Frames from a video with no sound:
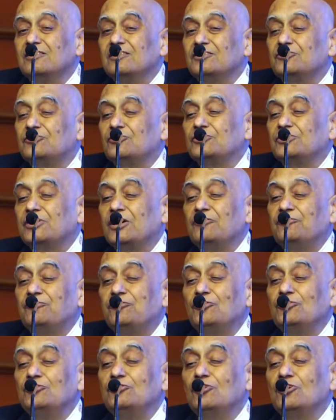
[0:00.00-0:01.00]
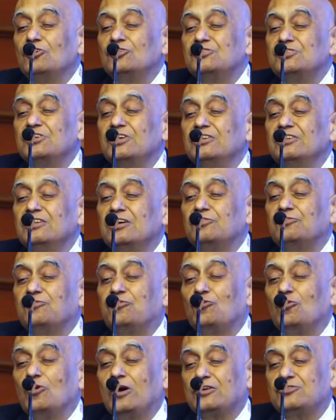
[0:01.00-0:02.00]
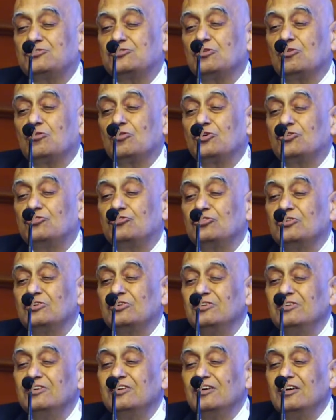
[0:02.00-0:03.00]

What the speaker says: So therefore you are seeing that flow acceleration,